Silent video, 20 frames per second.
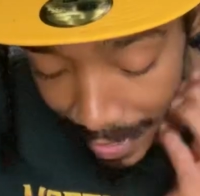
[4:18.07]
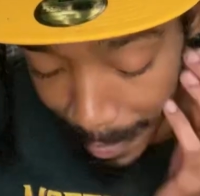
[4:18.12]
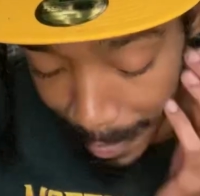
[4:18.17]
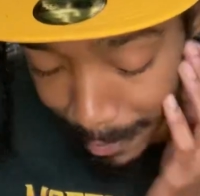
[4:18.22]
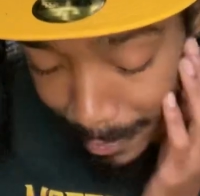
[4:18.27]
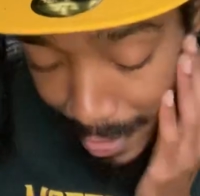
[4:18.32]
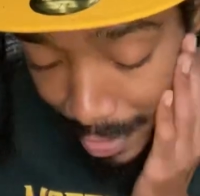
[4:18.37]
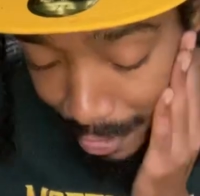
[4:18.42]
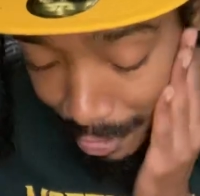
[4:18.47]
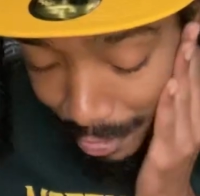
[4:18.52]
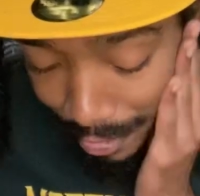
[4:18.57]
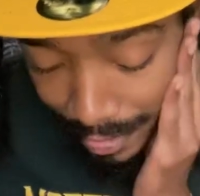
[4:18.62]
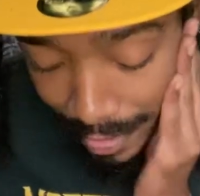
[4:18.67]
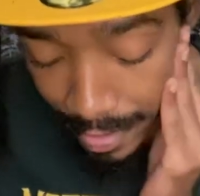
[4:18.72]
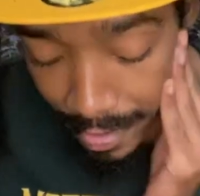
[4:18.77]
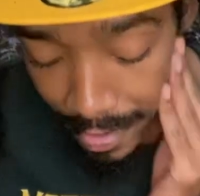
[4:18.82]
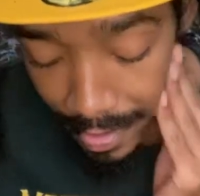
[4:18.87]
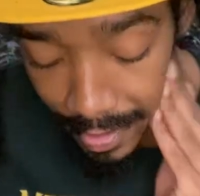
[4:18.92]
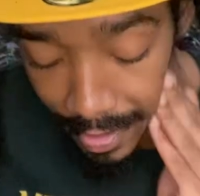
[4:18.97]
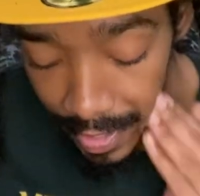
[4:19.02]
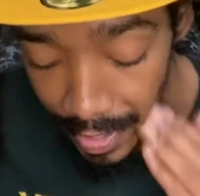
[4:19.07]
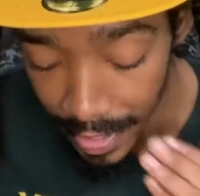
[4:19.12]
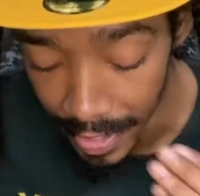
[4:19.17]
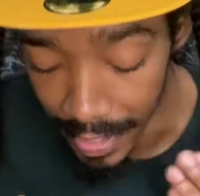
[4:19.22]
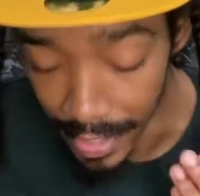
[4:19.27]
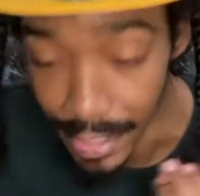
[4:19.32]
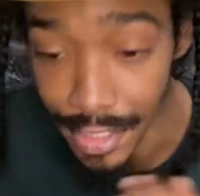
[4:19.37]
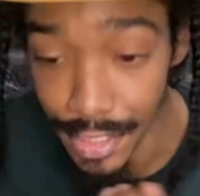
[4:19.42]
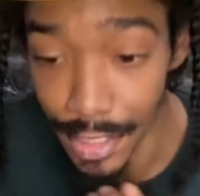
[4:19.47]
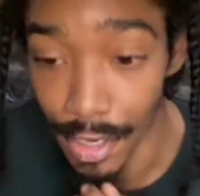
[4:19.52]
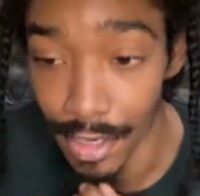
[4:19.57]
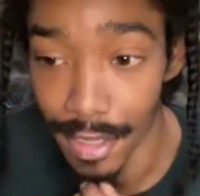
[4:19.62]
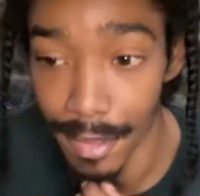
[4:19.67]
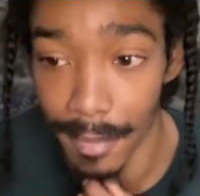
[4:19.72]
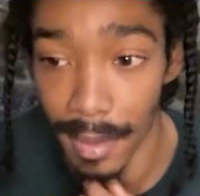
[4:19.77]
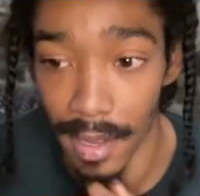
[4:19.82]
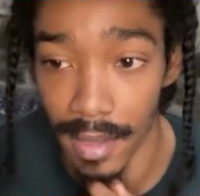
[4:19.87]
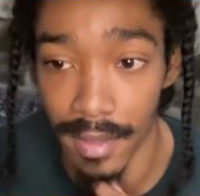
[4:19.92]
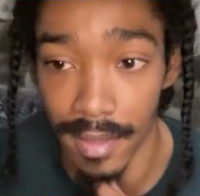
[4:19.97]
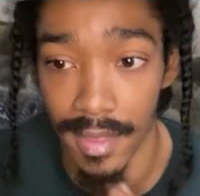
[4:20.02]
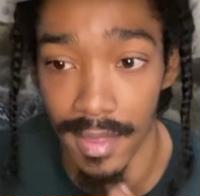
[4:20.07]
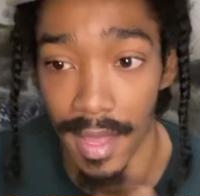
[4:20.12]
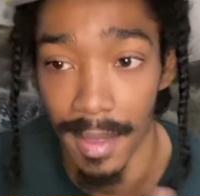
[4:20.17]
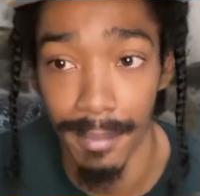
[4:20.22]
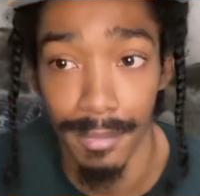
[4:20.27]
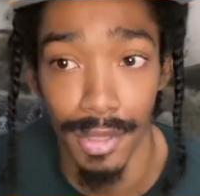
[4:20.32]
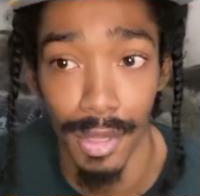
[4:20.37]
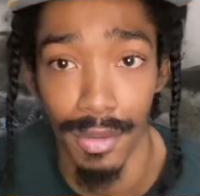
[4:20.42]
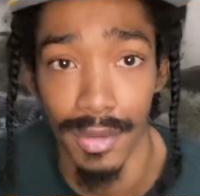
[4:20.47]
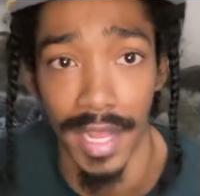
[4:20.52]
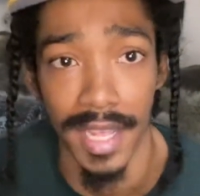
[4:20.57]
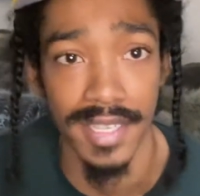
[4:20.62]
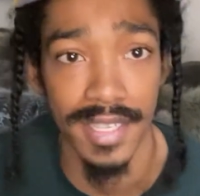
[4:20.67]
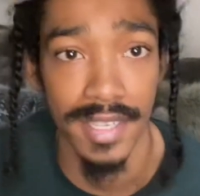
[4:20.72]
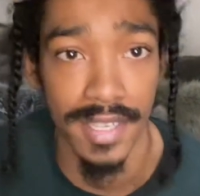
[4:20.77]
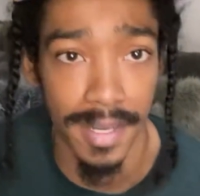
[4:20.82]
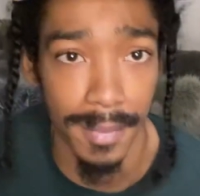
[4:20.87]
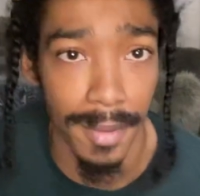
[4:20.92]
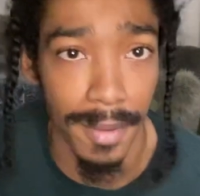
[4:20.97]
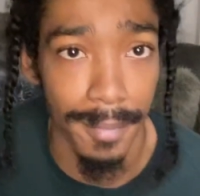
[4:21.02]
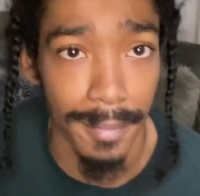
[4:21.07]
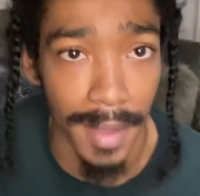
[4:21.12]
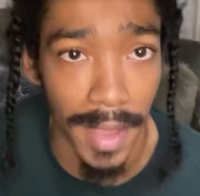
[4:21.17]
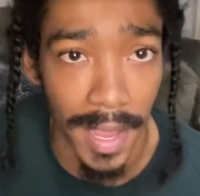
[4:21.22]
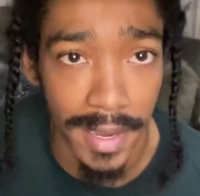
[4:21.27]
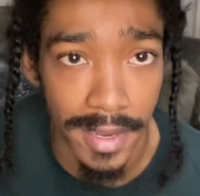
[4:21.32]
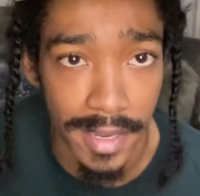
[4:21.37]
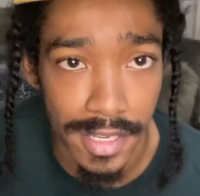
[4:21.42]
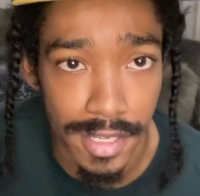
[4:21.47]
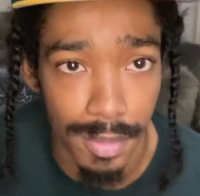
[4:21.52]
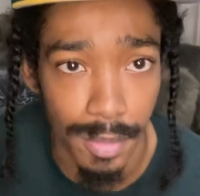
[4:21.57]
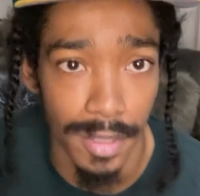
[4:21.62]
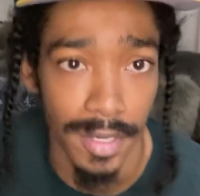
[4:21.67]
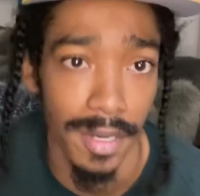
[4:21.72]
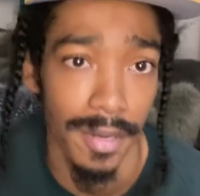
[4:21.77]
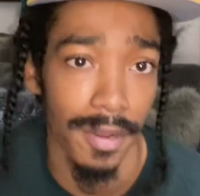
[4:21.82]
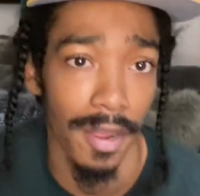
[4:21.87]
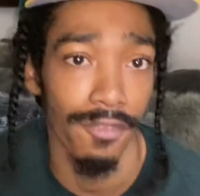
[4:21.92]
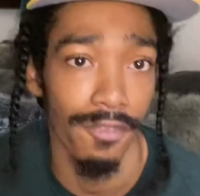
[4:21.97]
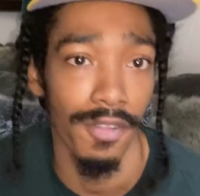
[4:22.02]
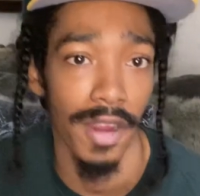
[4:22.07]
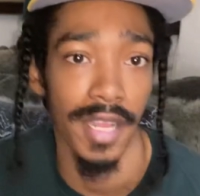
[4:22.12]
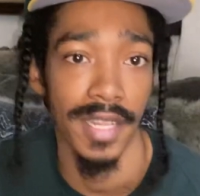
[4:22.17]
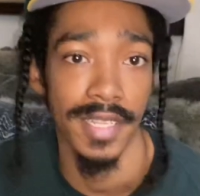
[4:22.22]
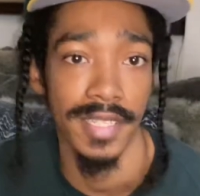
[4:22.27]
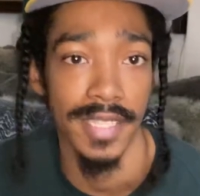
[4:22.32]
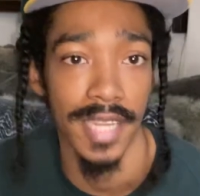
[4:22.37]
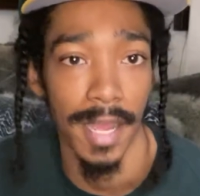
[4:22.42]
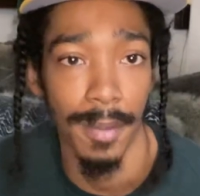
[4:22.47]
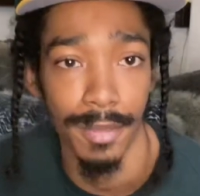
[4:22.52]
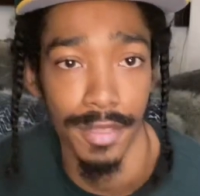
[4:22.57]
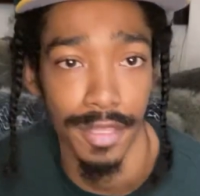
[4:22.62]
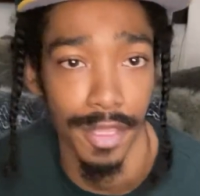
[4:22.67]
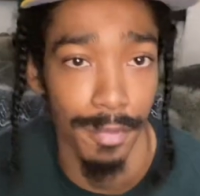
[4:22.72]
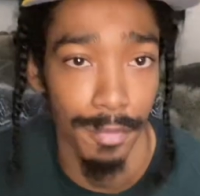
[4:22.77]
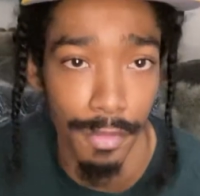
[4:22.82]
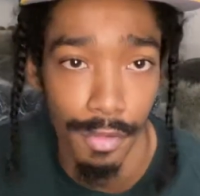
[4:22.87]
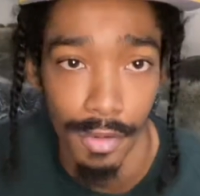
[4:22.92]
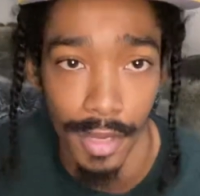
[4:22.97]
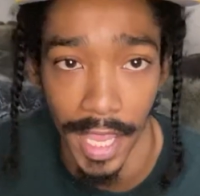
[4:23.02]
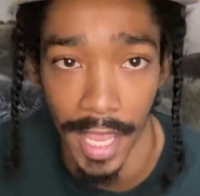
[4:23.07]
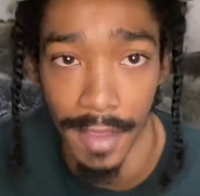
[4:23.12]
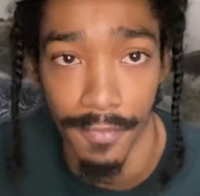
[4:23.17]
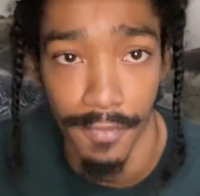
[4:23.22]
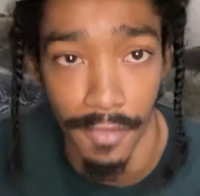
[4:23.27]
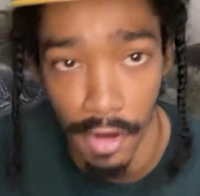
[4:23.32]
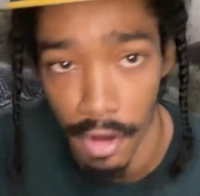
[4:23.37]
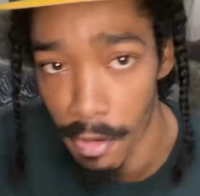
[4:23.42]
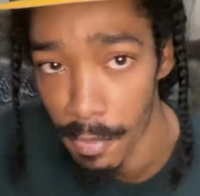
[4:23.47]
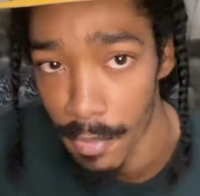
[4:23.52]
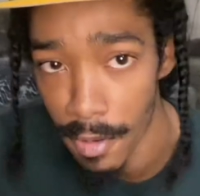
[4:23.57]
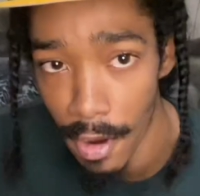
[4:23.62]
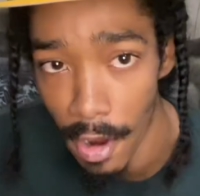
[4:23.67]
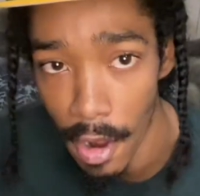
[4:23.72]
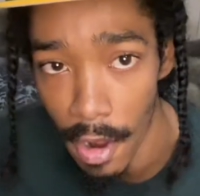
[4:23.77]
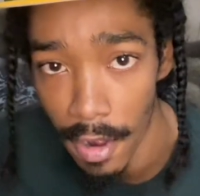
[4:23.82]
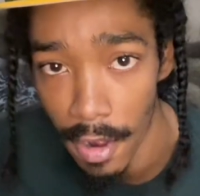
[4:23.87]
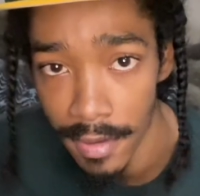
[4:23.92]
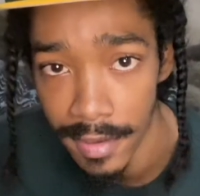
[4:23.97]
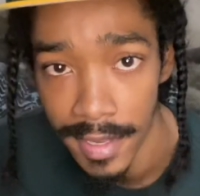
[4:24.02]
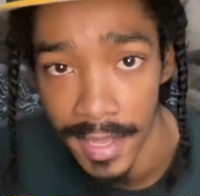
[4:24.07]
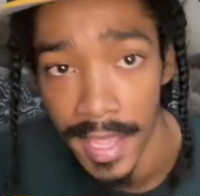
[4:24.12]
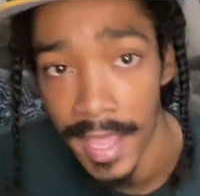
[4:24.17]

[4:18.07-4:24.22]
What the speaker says: I'm not going to lie. He talked about I'm doing that Summer Madness when around the time with the Mook A Verb card.